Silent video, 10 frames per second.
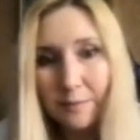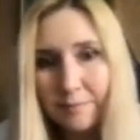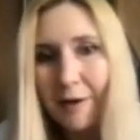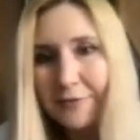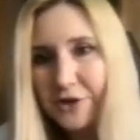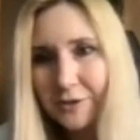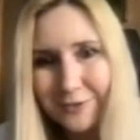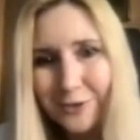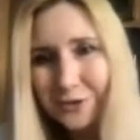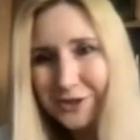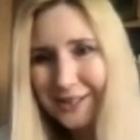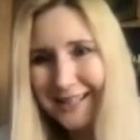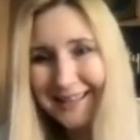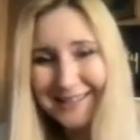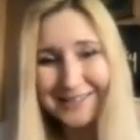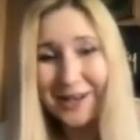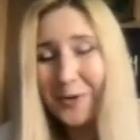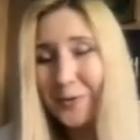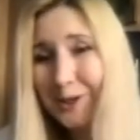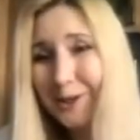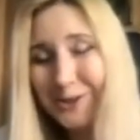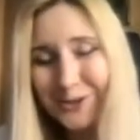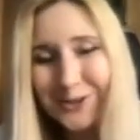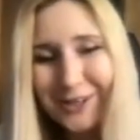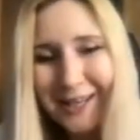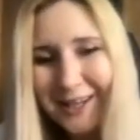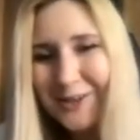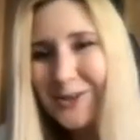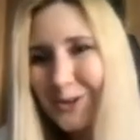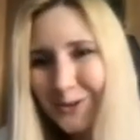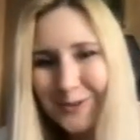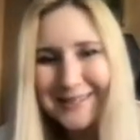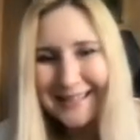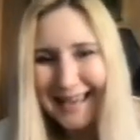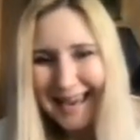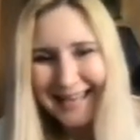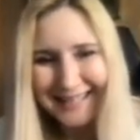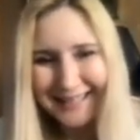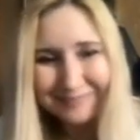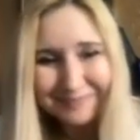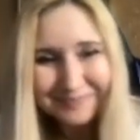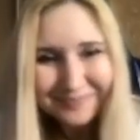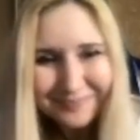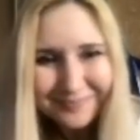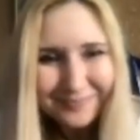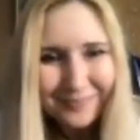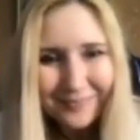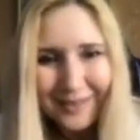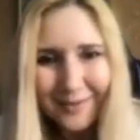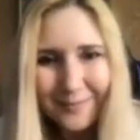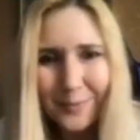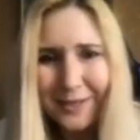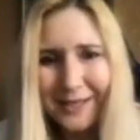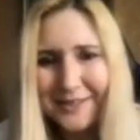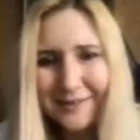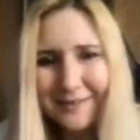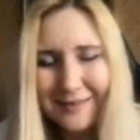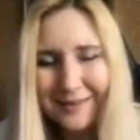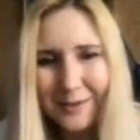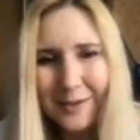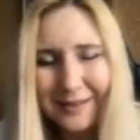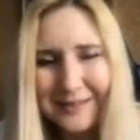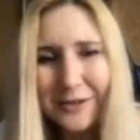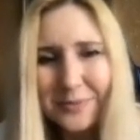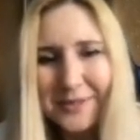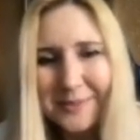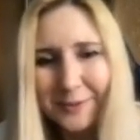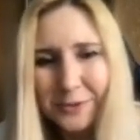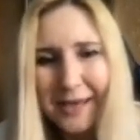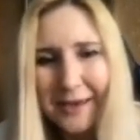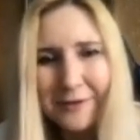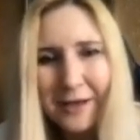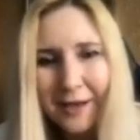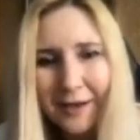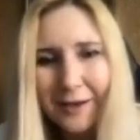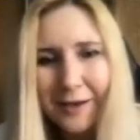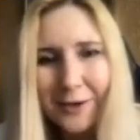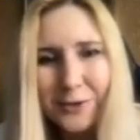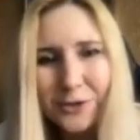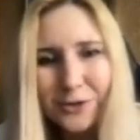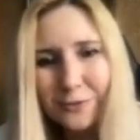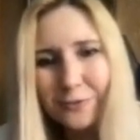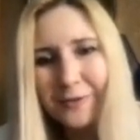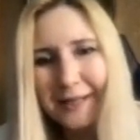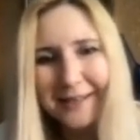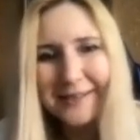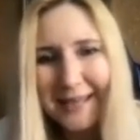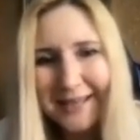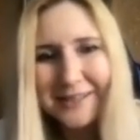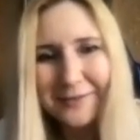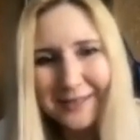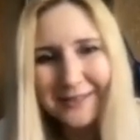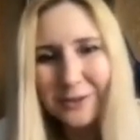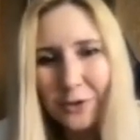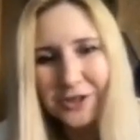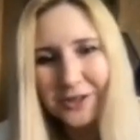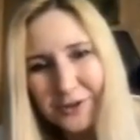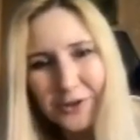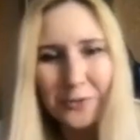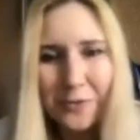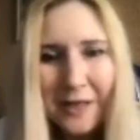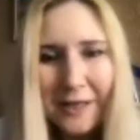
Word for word: after not, so we should choose any. We can't, it's not possible to have two, like negative, yes, not, and no.